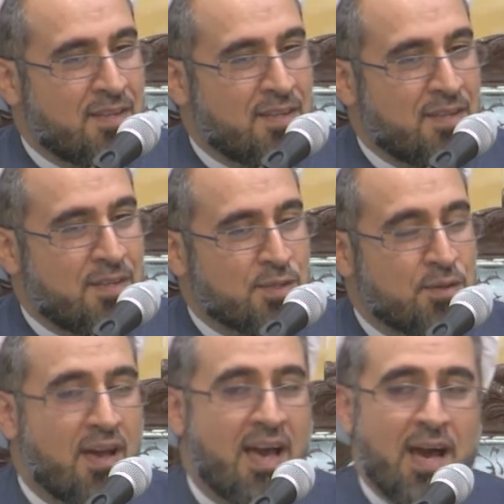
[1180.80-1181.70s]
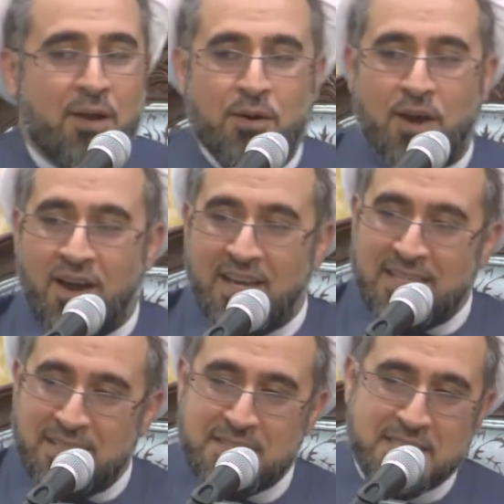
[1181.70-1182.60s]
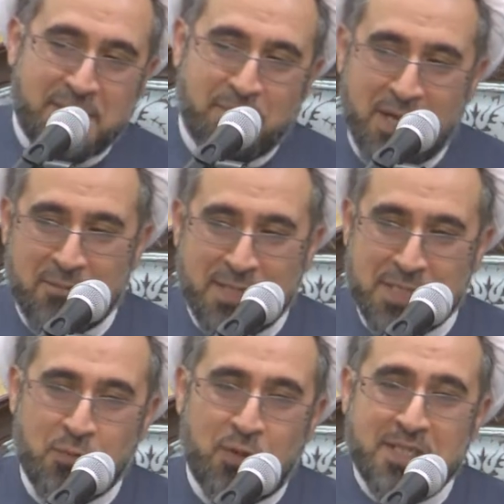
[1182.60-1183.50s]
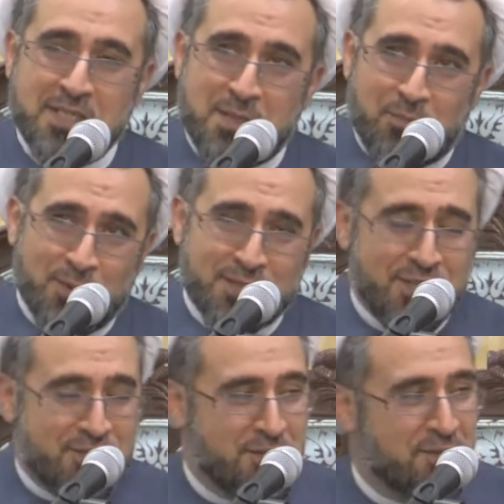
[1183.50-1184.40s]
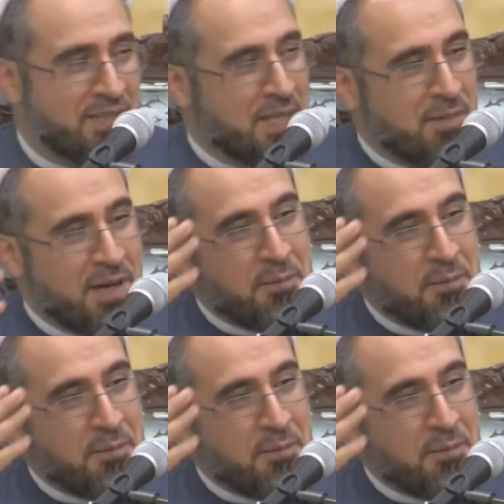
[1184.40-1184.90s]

So how high this imam is, what is the position of imam?